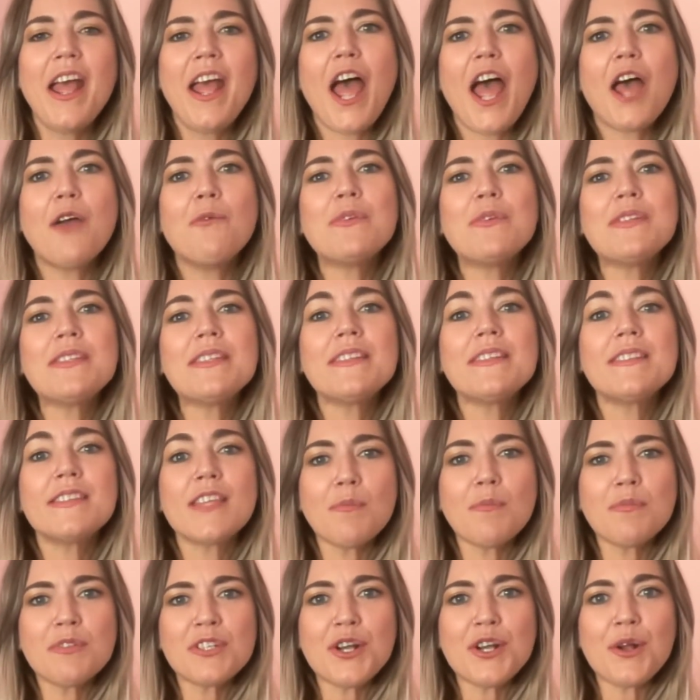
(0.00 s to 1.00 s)
And what's
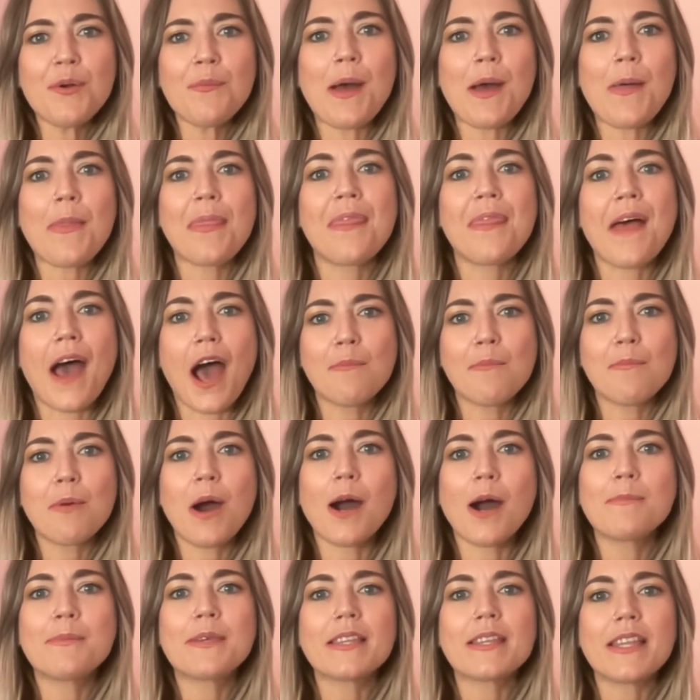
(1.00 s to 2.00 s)
exceptional about that
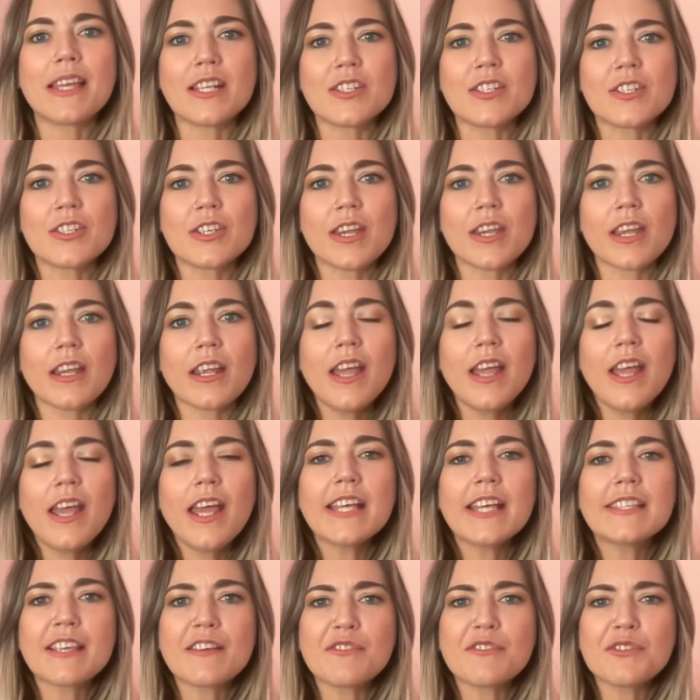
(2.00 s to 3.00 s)
population
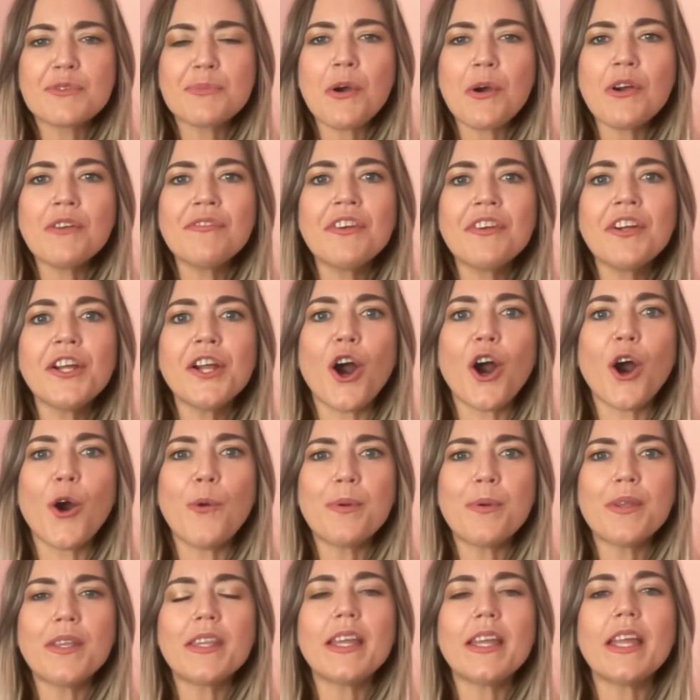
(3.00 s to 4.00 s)
is I've spoke very
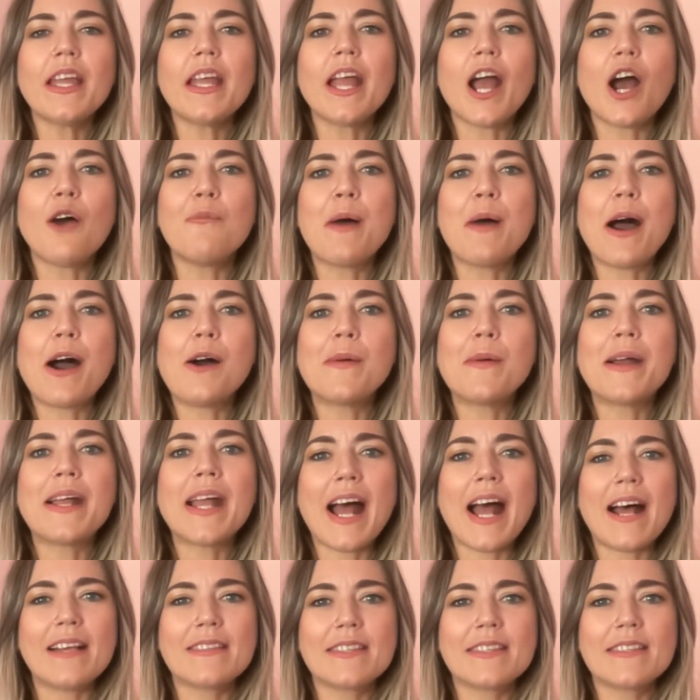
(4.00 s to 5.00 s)
openly about my
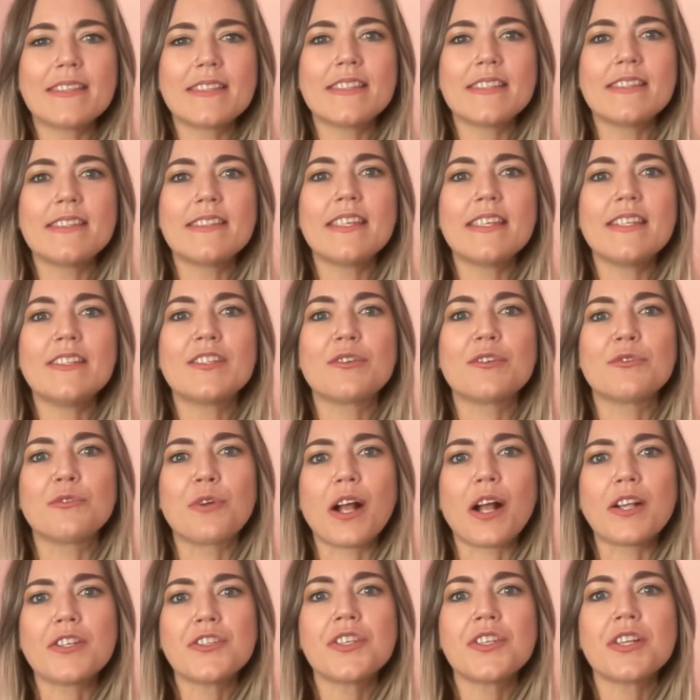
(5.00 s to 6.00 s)
hesitancy to
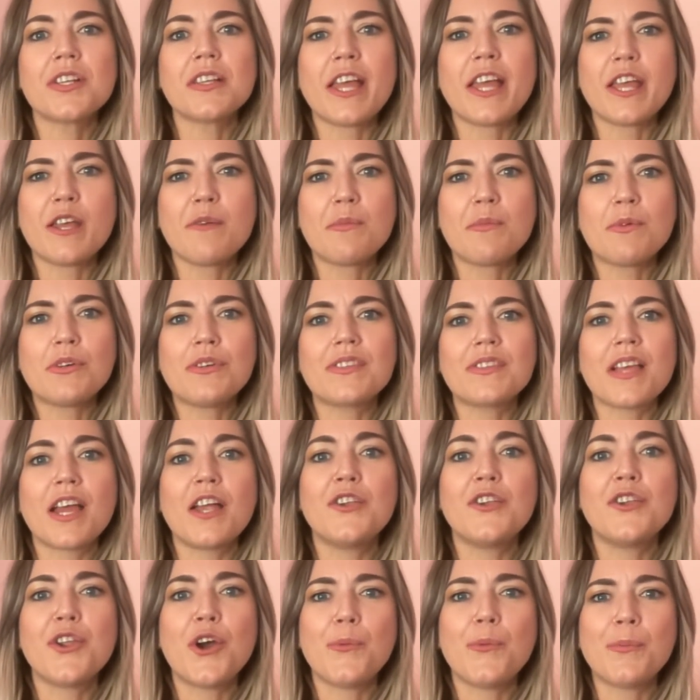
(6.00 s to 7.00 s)
rush to labels
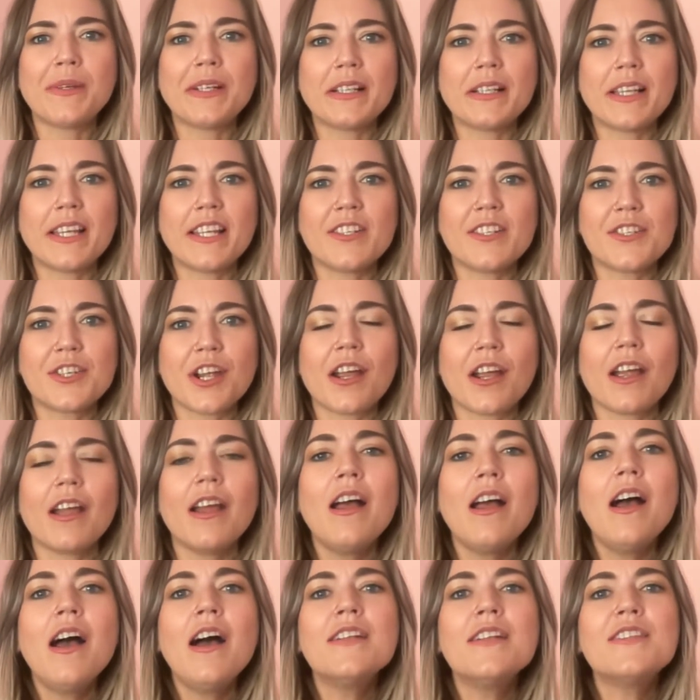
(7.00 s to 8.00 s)
and nomenclature.
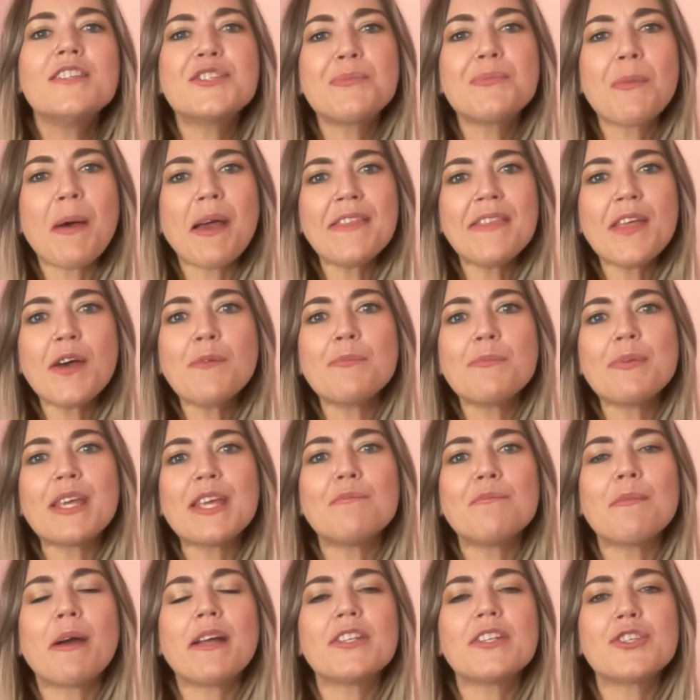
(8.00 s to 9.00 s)
Despite that
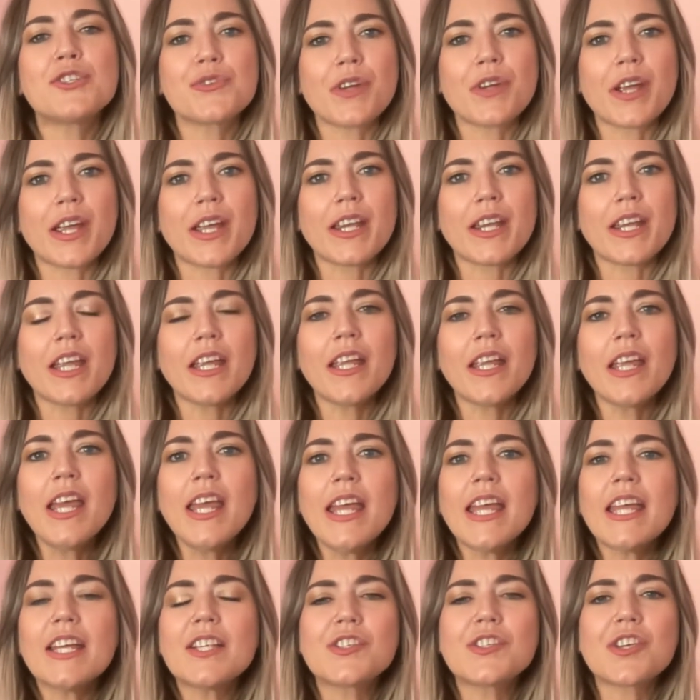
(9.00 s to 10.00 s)
being my training,
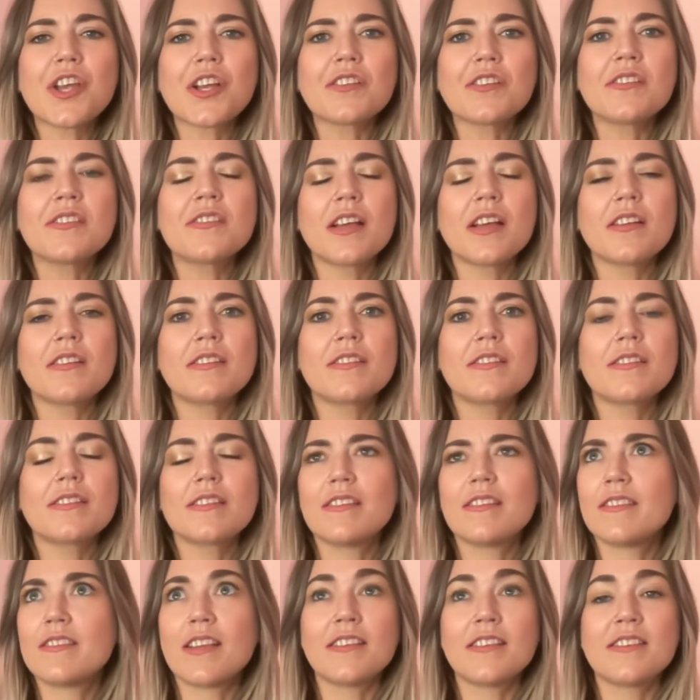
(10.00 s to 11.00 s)
it just
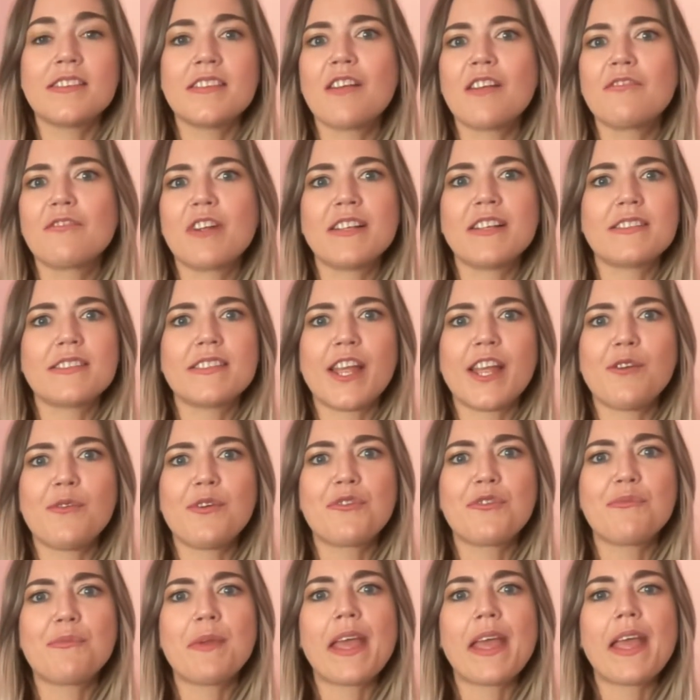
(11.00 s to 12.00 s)
does not resonate
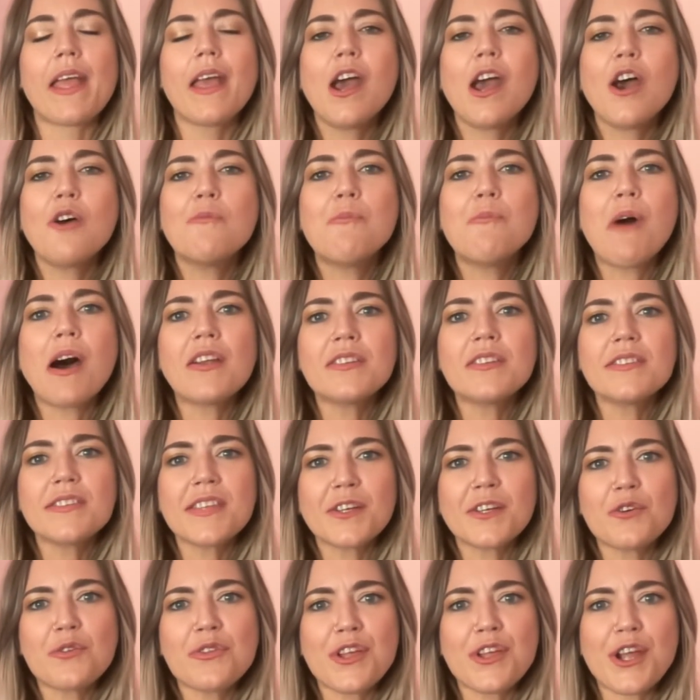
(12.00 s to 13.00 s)
with me. Modern
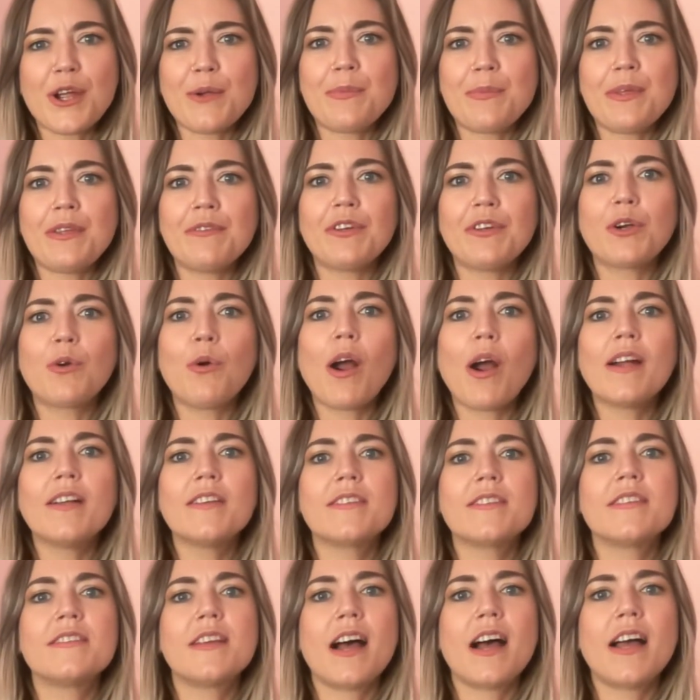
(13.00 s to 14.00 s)
psychotherapy requires
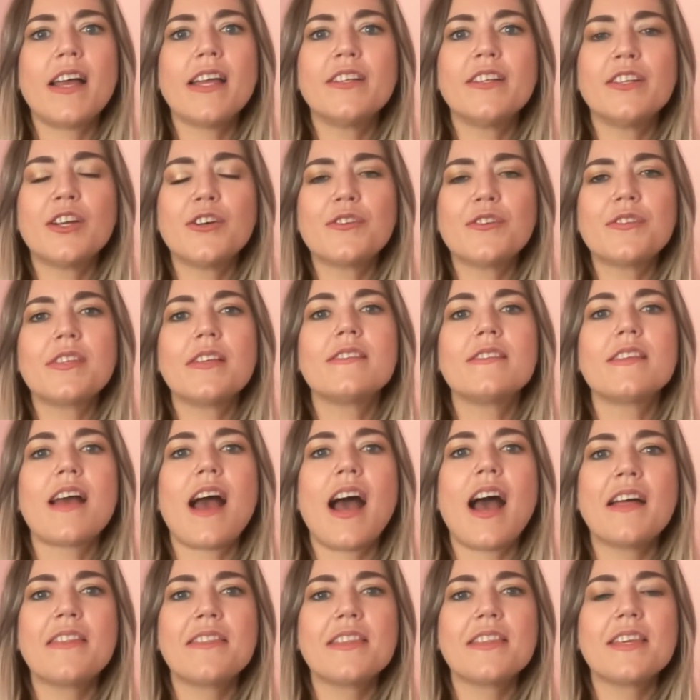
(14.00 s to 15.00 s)
a diagnosis
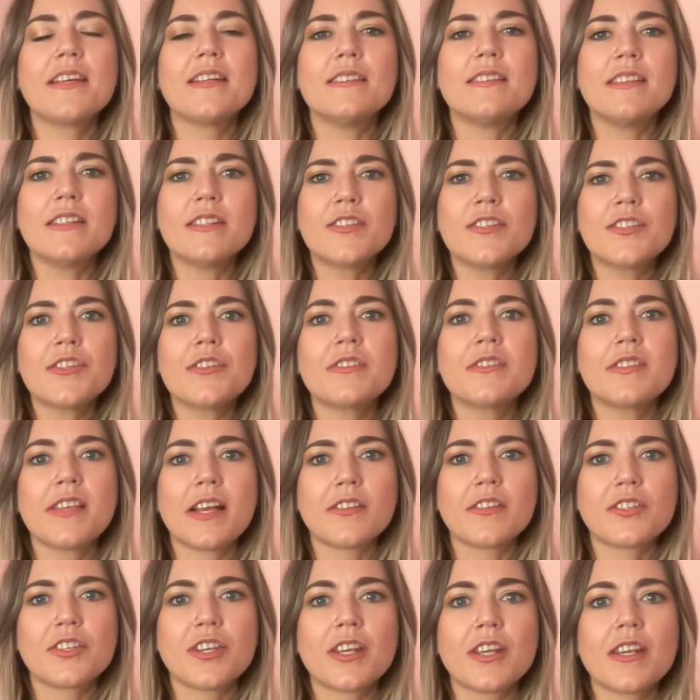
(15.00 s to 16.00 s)
at the initial
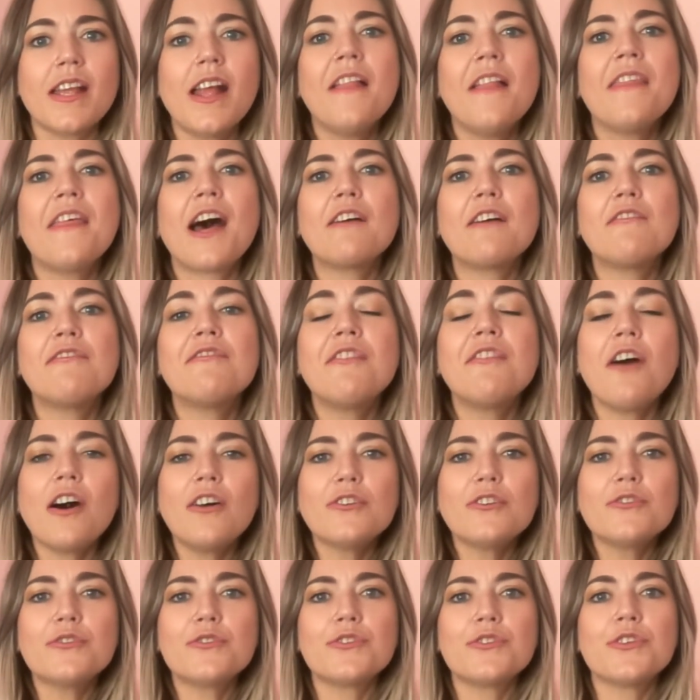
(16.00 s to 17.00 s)
session that
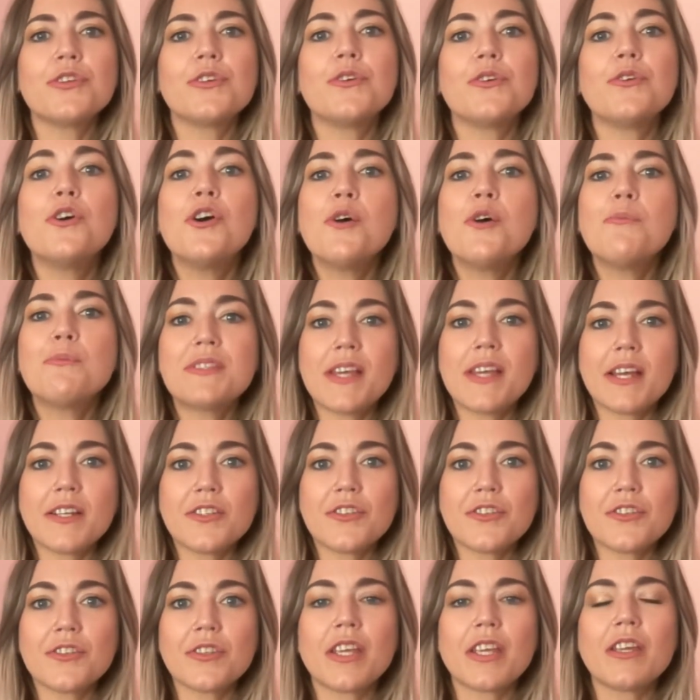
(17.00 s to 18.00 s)
follows you
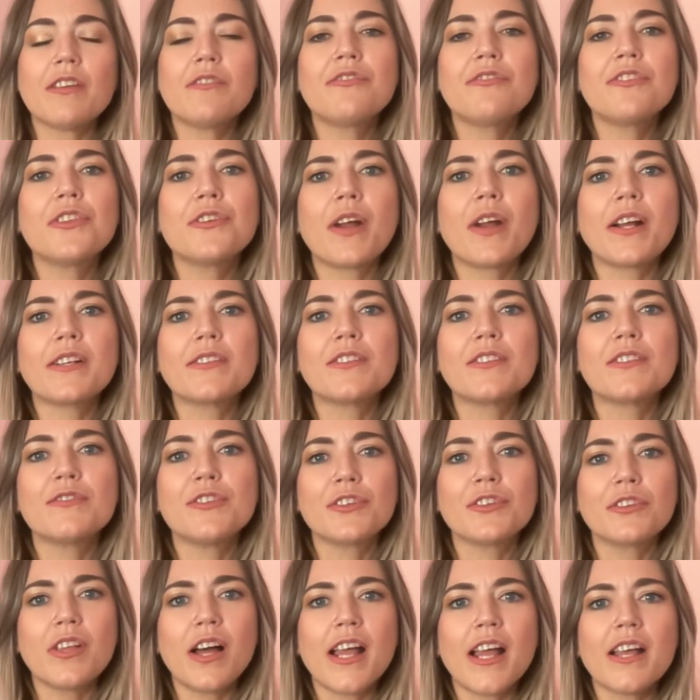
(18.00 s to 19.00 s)
potentially for the rest of
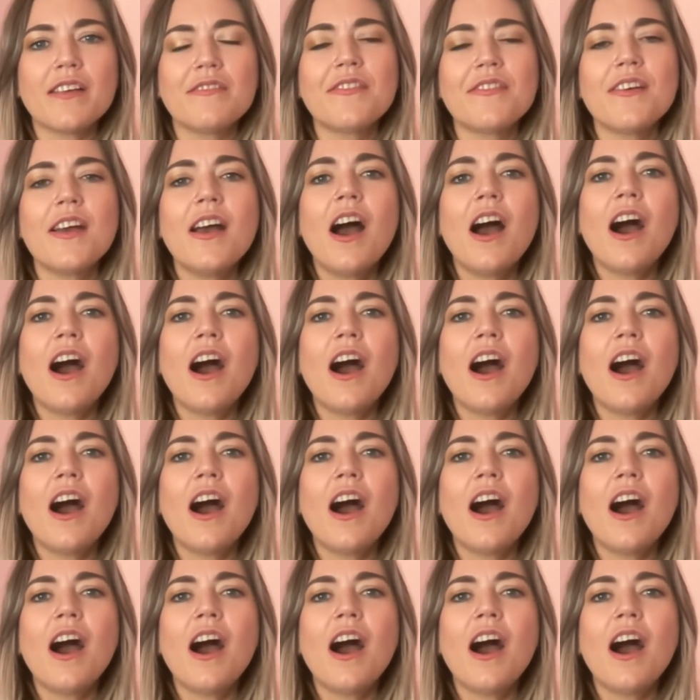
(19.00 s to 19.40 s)
your life.